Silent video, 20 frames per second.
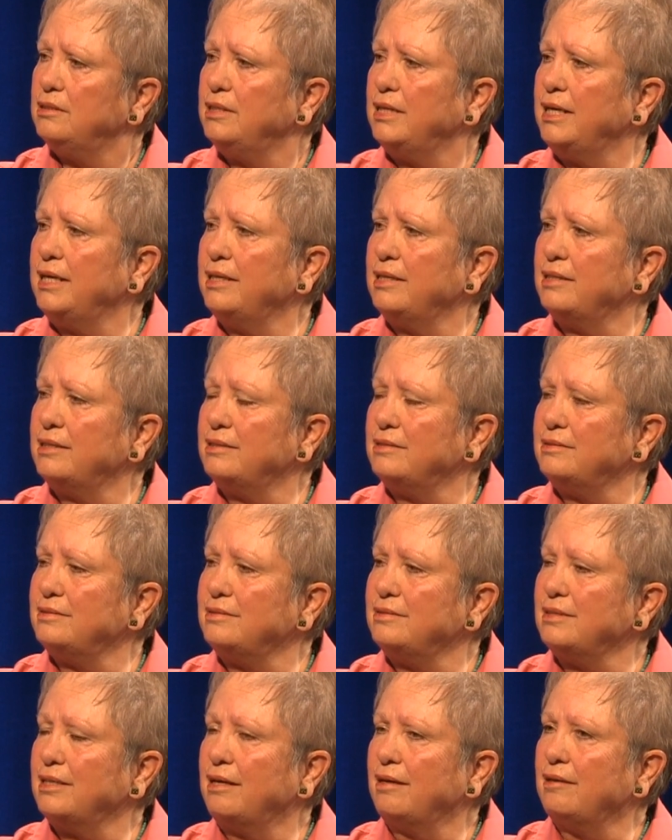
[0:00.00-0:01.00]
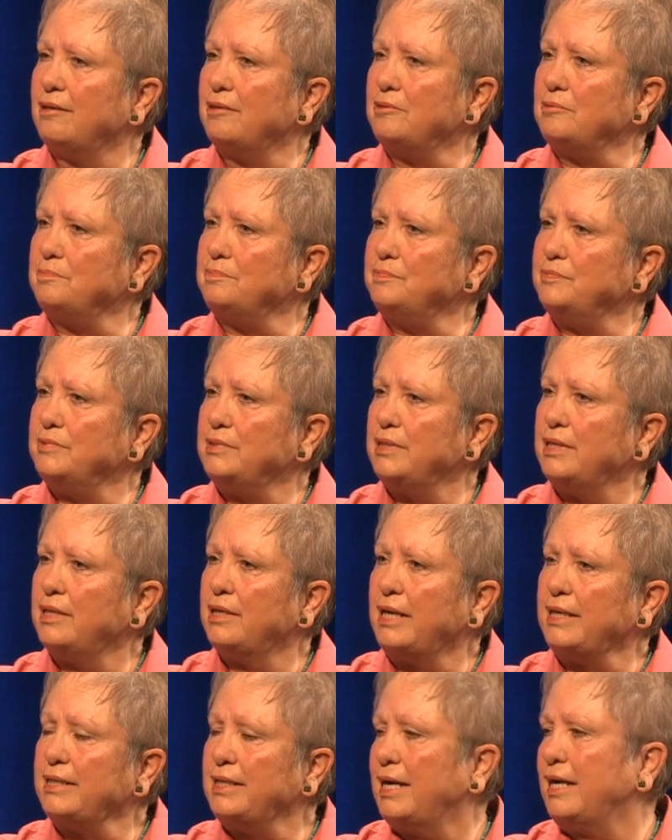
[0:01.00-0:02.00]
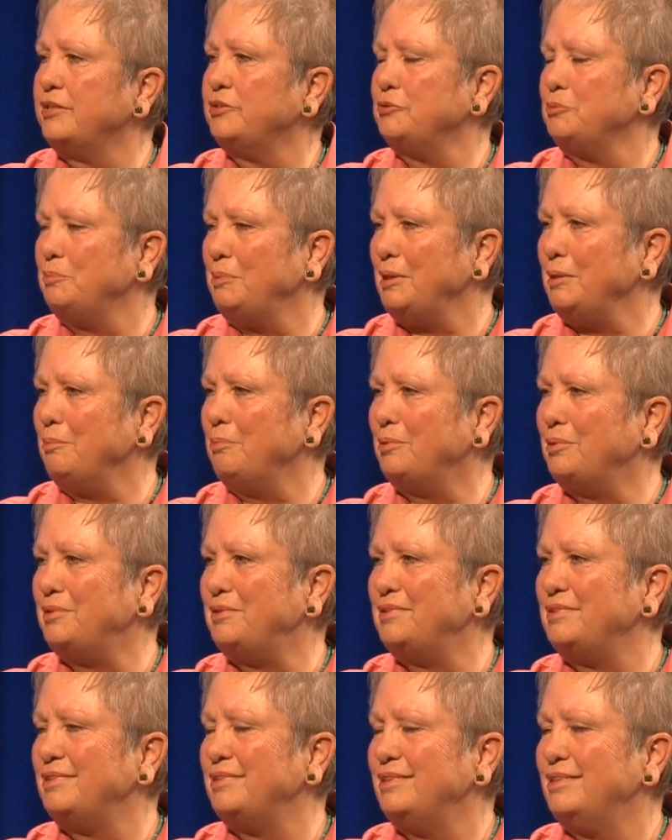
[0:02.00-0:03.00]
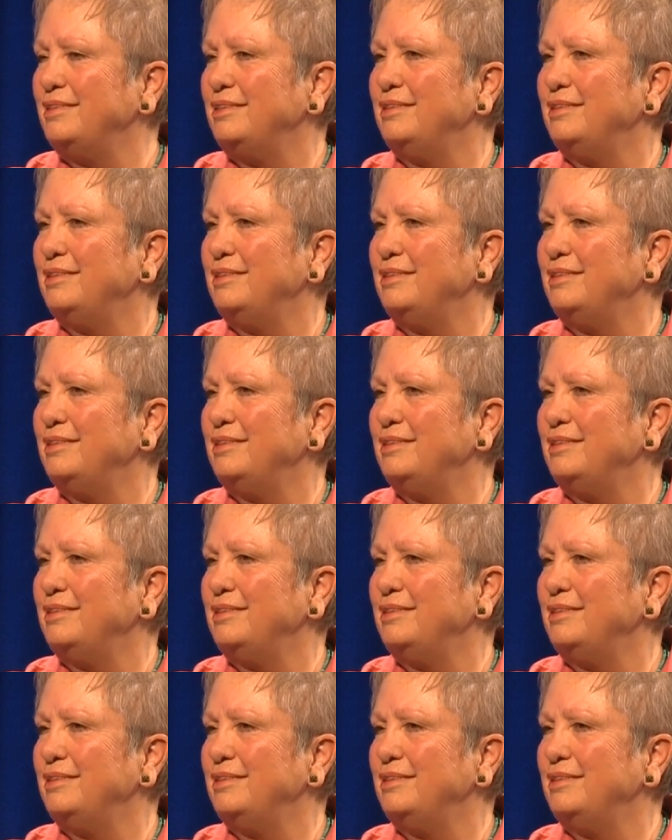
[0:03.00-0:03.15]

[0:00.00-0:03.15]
and I gathered people